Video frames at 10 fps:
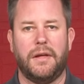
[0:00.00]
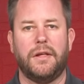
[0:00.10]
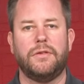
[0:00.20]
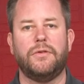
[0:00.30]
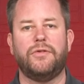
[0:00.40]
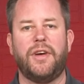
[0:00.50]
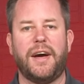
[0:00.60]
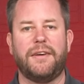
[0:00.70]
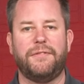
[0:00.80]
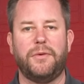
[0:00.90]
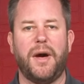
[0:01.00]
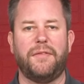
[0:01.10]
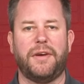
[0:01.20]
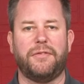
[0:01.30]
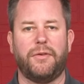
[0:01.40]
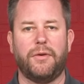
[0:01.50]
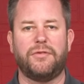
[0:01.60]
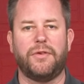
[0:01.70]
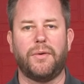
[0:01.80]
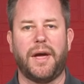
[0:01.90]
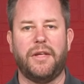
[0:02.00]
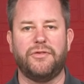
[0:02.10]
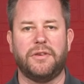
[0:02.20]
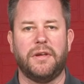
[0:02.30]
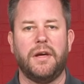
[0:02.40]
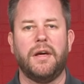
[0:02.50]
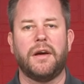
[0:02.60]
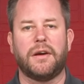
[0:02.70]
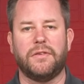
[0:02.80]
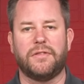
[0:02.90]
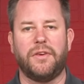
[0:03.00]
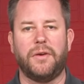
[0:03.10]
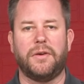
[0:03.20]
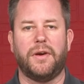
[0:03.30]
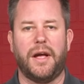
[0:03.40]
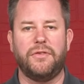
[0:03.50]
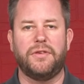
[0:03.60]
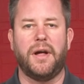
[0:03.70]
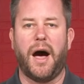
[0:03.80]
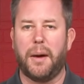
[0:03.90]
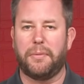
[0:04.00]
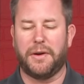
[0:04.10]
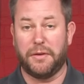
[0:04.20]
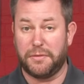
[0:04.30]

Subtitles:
To check if you have a 4-stroke engine, consult your engine operator's